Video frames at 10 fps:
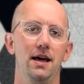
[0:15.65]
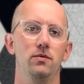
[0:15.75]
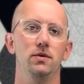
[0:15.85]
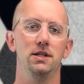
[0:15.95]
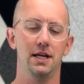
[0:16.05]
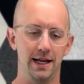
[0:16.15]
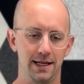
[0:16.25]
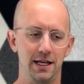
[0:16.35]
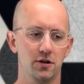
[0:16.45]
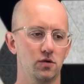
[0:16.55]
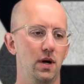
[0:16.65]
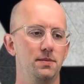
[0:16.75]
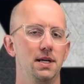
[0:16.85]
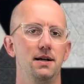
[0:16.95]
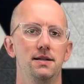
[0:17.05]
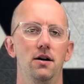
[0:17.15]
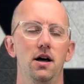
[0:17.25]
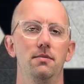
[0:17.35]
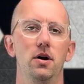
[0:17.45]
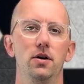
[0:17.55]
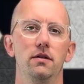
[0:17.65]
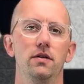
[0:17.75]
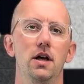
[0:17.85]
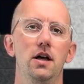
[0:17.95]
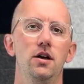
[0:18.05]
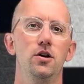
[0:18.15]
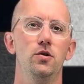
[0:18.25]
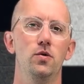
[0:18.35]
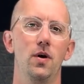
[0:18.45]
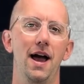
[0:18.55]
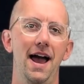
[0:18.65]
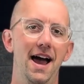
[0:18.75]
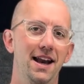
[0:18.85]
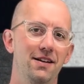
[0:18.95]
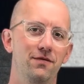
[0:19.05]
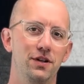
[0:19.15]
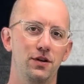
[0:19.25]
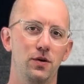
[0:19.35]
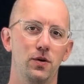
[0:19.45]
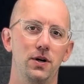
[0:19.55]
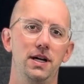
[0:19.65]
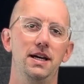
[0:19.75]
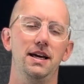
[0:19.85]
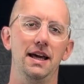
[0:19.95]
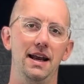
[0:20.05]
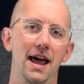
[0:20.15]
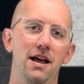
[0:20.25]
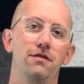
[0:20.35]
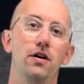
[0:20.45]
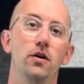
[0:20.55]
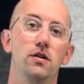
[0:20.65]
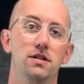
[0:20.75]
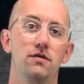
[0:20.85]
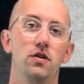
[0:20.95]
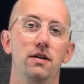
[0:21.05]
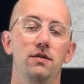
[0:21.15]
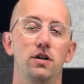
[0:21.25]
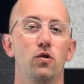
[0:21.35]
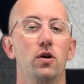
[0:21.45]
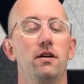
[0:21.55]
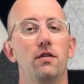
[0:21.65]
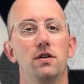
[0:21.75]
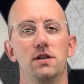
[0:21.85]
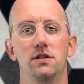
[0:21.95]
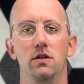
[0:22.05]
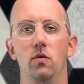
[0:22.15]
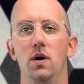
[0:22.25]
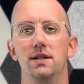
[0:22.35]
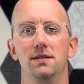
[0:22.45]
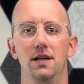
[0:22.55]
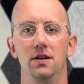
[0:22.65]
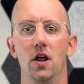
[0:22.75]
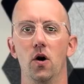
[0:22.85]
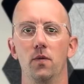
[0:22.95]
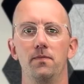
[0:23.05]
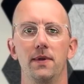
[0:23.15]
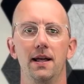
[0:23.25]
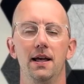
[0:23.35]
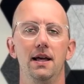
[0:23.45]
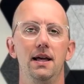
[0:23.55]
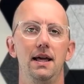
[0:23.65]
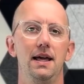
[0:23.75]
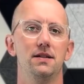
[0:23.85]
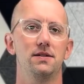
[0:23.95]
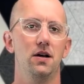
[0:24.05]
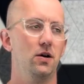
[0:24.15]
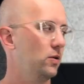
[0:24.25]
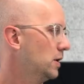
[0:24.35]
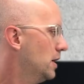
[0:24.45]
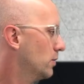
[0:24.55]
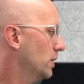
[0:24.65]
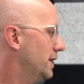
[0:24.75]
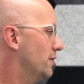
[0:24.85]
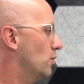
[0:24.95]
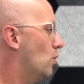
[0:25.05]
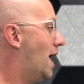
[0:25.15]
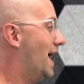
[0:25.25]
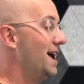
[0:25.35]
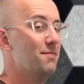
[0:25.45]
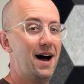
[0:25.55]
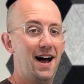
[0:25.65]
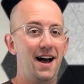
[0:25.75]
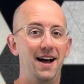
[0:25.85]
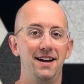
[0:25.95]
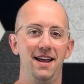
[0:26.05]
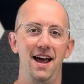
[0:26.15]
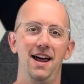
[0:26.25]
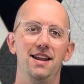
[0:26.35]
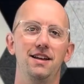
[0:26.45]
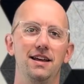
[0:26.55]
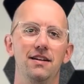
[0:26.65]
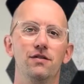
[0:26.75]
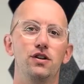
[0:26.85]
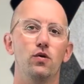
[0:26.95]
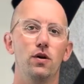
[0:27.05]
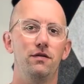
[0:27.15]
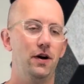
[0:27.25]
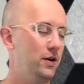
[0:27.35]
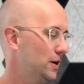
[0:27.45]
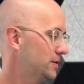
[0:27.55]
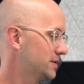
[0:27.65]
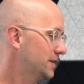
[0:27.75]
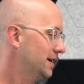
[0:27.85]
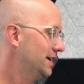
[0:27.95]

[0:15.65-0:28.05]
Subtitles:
at dealers' websites in automotive who add inventory and add photos of their inventory versus the ones that don't. And so really the why behind adding inventory photos,